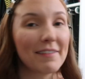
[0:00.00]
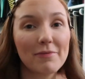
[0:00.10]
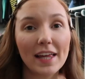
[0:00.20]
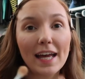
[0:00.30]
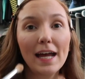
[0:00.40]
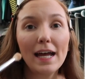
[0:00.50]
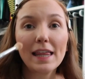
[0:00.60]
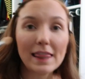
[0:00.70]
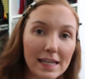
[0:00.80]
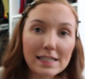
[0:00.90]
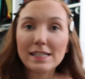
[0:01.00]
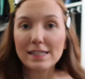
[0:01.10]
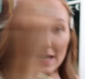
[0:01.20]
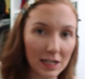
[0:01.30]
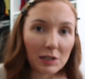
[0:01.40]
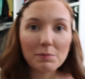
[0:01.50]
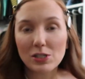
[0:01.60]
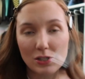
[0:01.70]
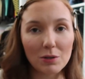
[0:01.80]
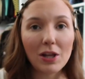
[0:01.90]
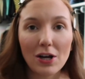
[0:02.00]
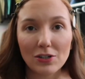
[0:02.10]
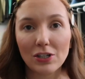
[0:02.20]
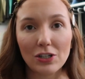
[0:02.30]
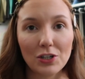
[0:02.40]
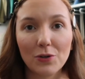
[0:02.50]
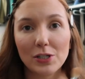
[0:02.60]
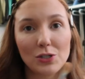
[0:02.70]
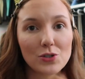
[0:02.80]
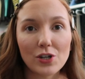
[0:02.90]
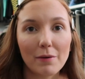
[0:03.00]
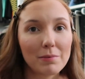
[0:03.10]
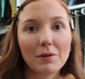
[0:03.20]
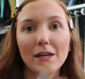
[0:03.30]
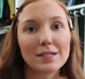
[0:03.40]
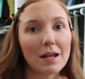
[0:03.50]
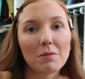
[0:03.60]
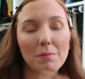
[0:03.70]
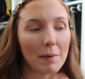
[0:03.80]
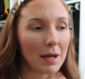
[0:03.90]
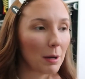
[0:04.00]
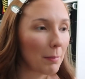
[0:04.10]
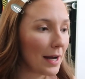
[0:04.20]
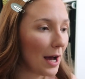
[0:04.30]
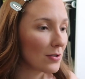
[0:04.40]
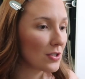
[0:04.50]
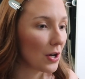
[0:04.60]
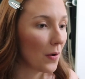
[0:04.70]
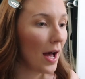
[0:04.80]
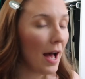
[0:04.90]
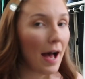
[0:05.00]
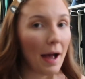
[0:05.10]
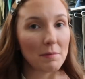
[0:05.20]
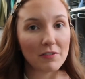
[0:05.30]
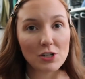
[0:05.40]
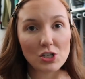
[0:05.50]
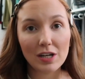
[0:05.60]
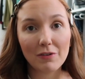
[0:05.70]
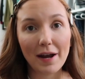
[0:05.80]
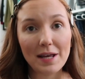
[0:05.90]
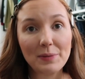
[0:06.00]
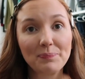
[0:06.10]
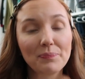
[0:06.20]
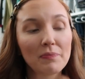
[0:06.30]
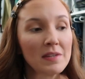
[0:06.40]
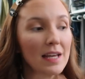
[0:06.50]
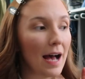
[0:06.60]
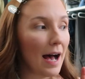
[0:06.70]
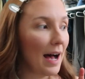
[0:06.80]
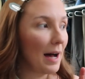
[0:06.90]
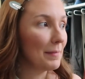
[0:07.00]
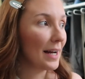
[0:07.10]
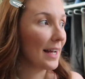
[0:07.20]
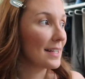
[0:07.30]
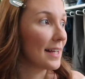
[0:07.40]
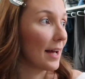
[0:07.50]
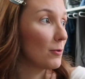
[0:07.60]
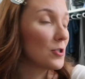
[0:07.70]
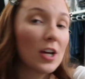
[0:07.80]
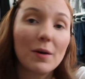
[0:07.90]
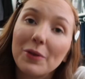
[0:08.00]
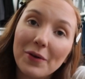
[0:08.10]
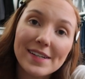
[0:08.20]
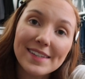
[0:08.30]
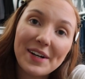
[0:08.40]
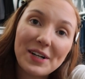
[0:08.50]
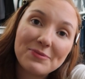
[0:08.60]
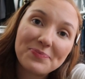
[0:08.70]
I'm like, this has taken me so long to do and usually I'd be like done with my makeup by now. So I'm gonna finish getting ready. Um, and I guess I will check in with you guys later.